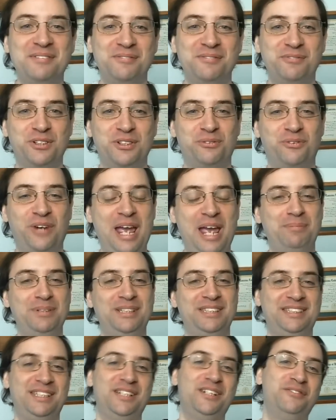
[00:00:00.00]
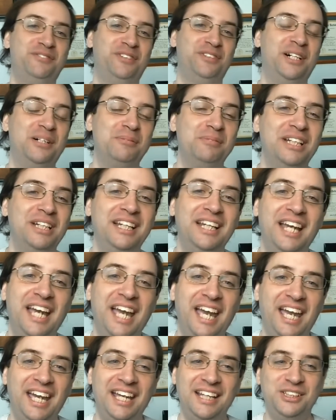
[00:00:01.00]
to ramp itself up.
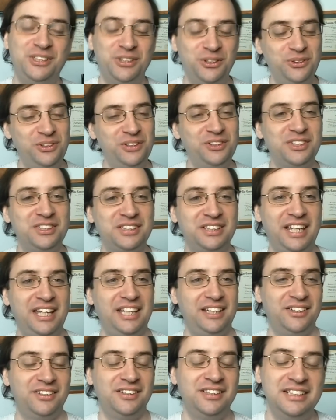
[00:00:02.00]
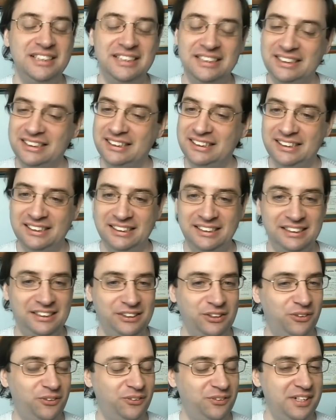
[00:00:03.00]
And 2 years later,
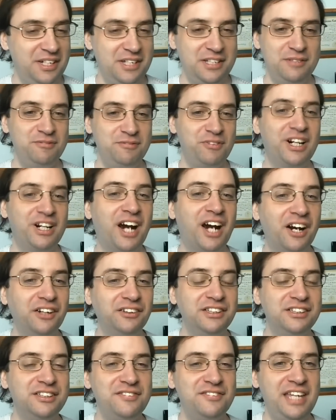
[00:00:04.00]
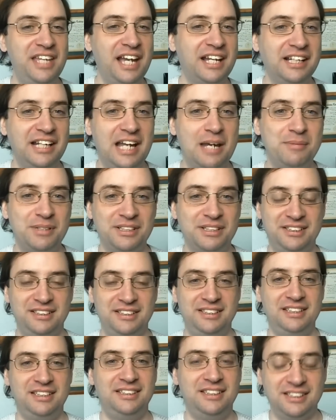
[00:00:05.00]
regardless of the economic
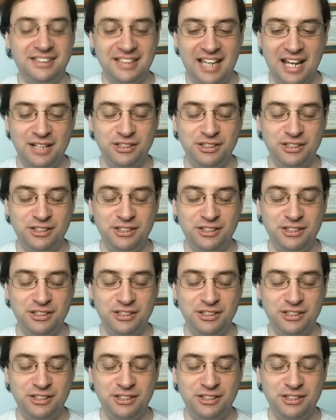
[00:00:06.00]
statistics, on